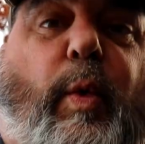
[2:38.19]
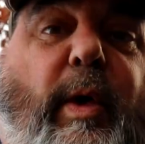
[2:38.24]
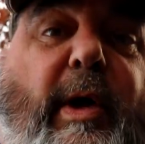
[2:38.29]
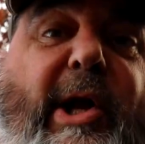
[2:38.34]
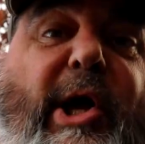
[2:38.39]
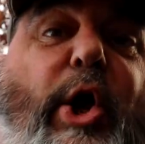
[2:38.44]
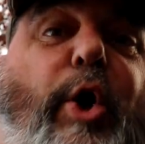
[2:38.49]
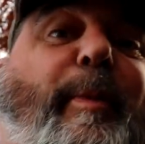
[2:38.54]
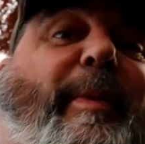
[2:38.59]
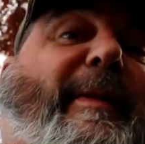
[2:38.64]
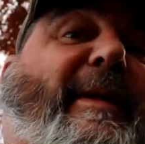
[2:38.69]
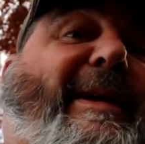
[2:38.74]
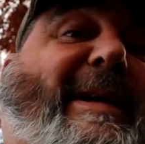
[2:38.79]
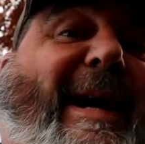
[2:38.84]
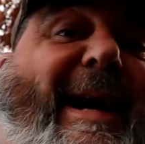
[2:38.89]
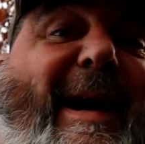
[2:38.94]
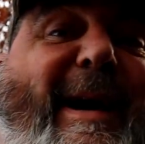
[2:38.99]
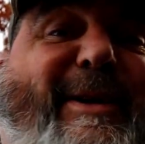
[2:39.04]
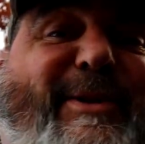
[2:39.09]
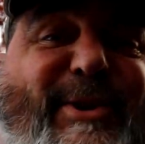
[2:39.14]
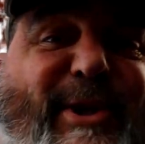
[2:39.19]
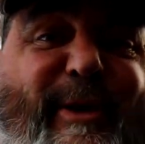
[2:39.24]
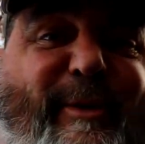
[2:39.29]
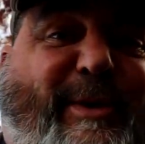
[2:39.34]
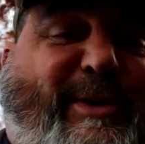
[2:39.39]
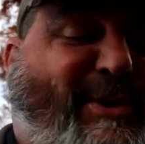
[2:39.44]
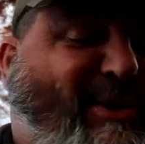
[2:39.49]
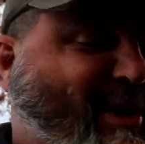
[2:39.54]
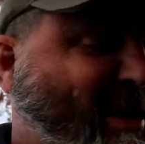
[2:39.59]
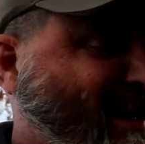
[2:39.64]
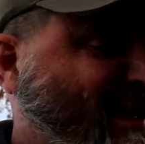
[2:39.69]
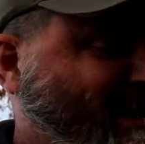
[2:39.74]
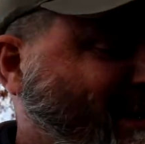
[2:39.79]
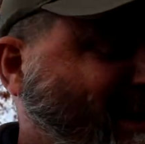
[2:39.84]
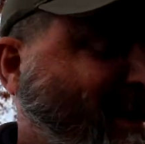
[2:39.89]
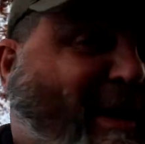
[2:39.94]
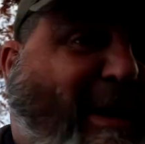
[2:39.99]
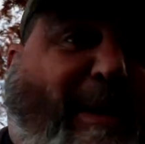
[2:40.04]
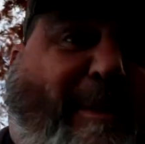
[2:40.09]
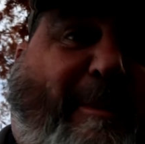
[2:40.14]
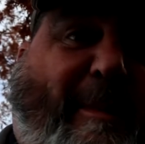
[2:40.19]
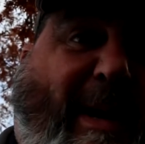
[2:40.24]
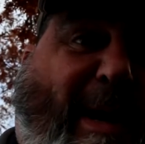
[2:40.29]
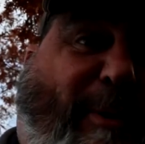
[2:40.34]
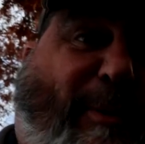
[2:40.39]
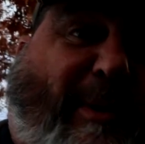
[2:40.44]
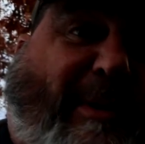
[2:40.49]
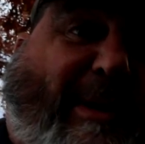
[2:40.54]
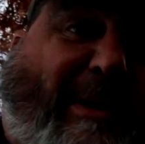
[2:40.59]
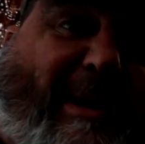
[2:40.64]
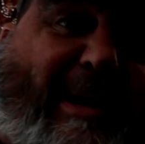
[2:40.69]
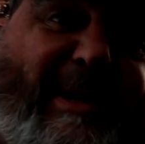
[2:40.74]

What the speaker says: When I opened the cache, I was met with a